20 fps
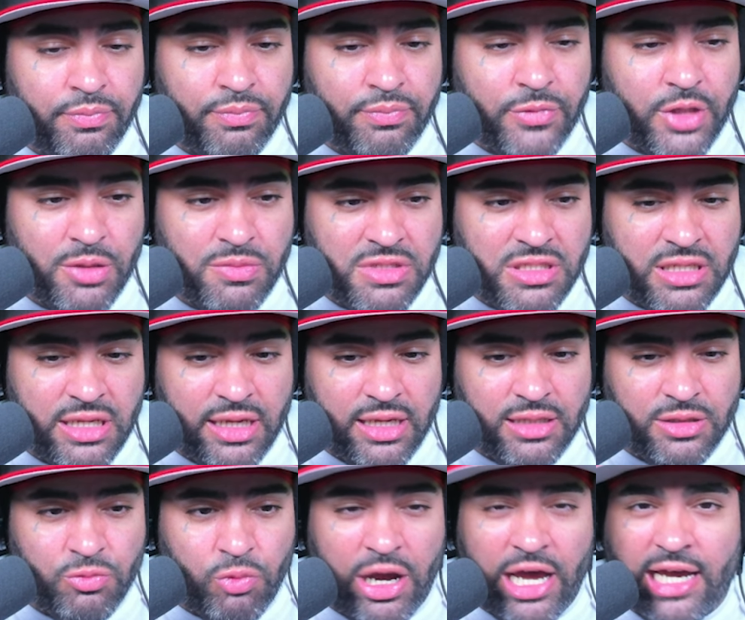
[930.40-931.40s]
Know what I'm
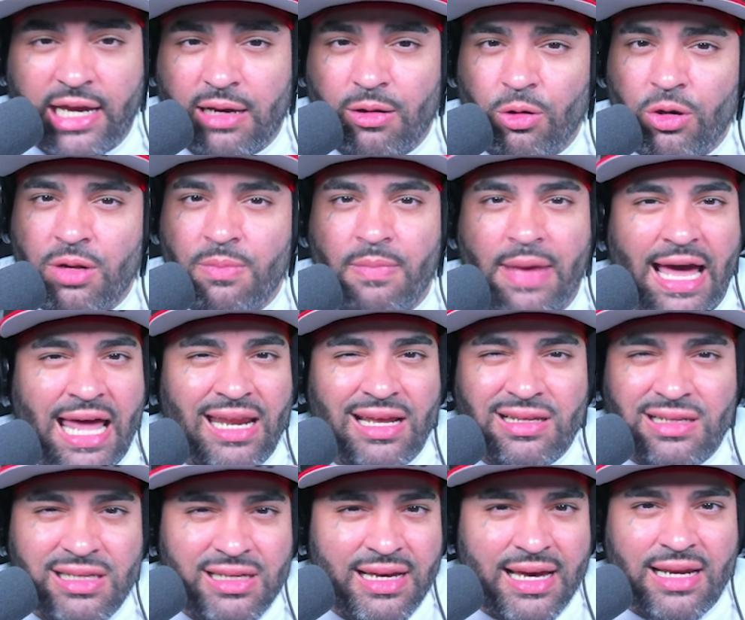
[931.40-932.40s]
saying? Why
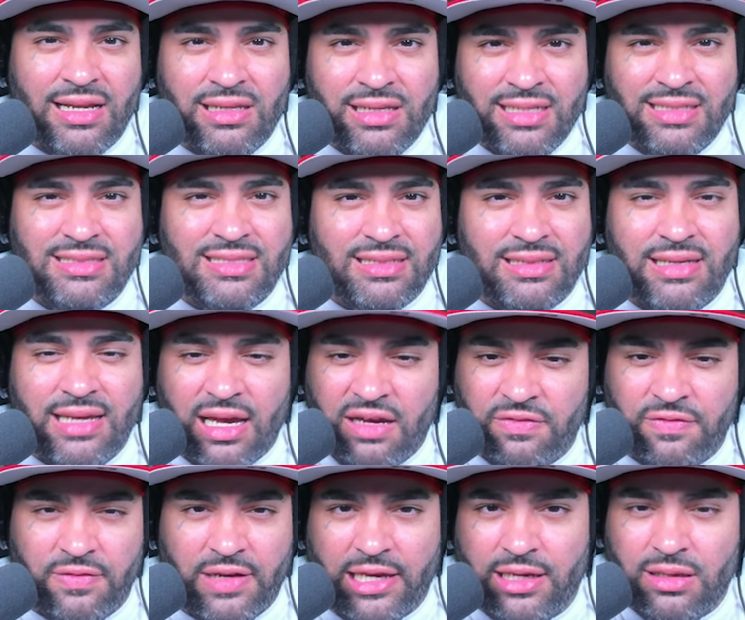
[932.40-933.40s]
automatically gotta lead to
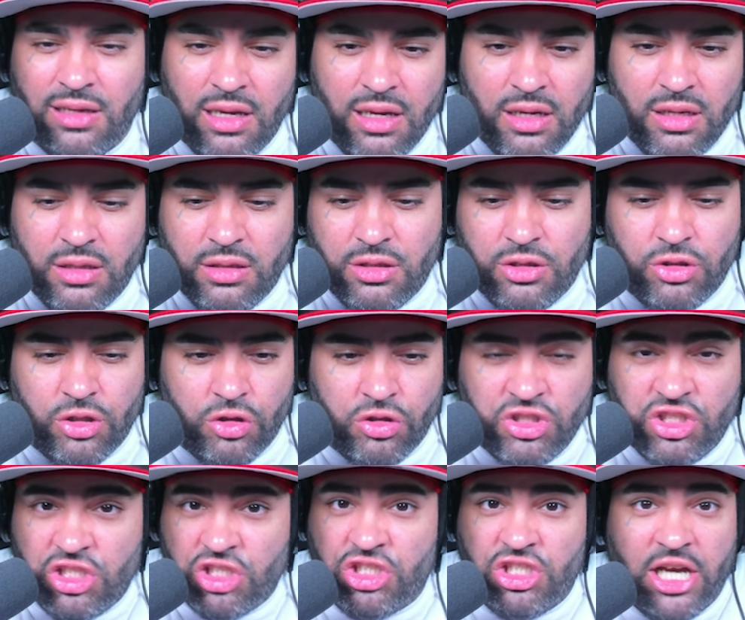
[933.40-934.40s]
death? Like, you know,
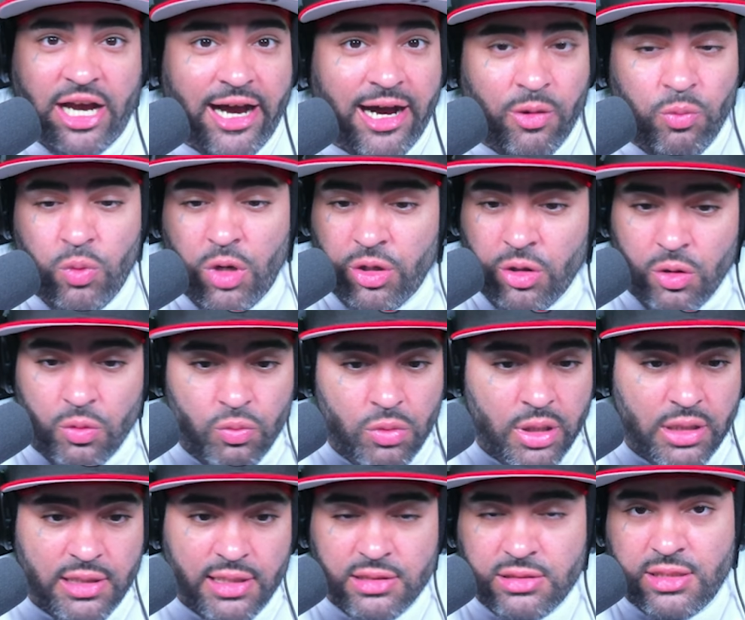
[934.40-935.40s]
it's just y'all
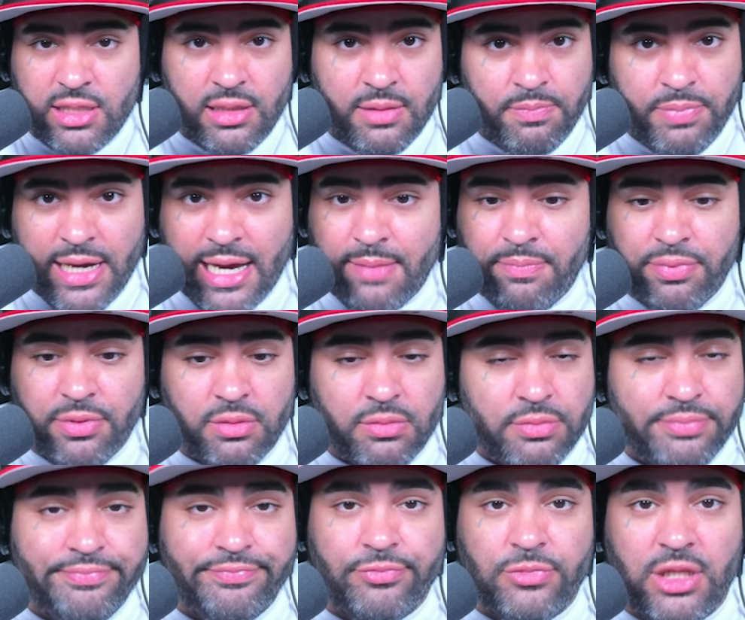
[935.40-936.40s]
one-on-one. Let's get it
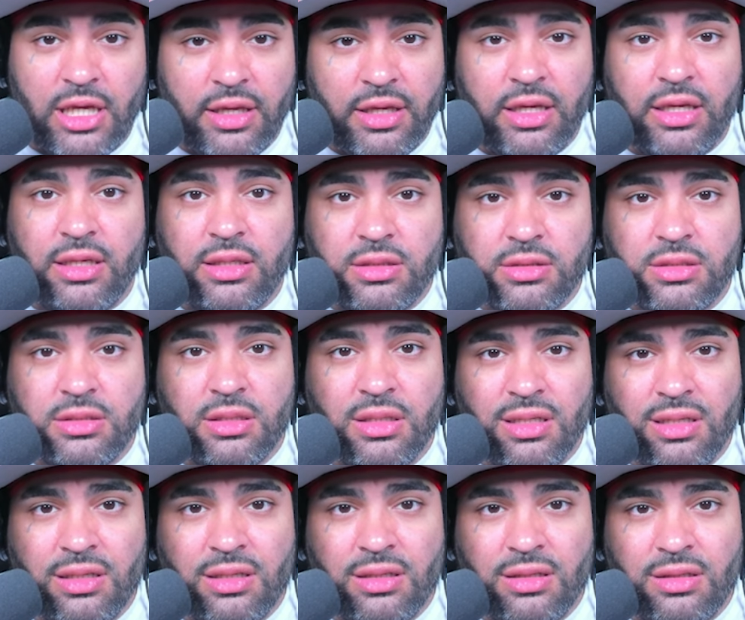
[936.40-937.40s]
popping. The hands.
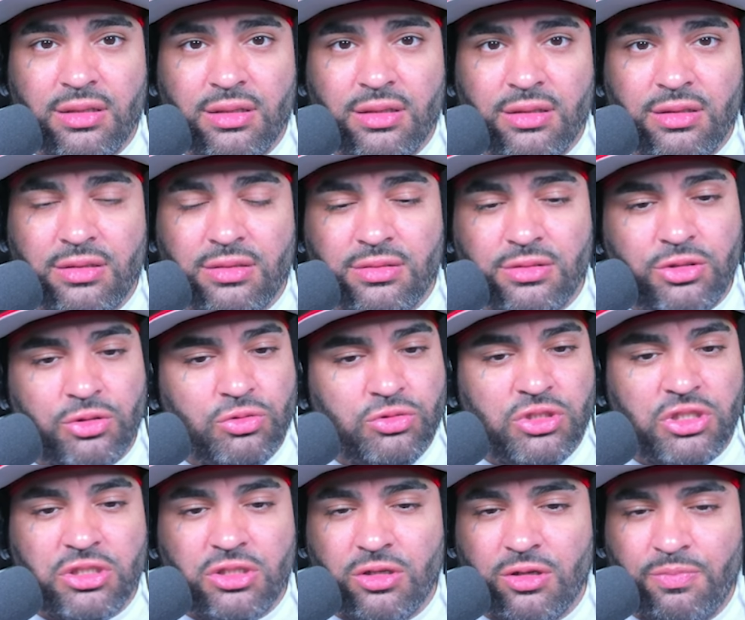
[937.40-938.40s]
Dude's
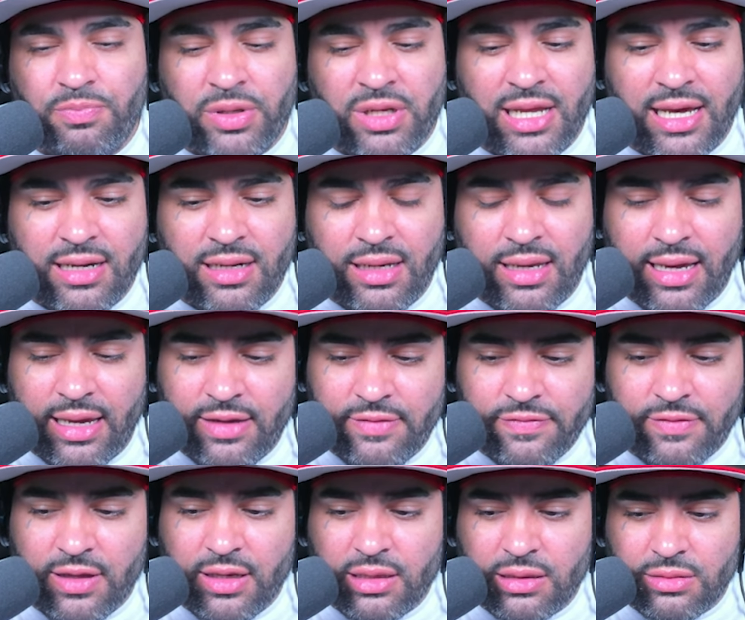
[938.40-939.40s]
just gonna pull out a
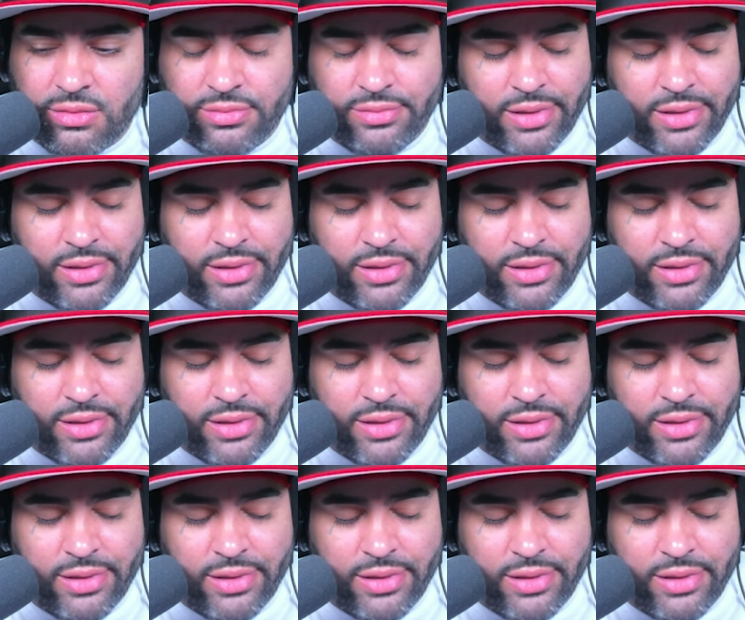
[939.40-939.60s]
knife like...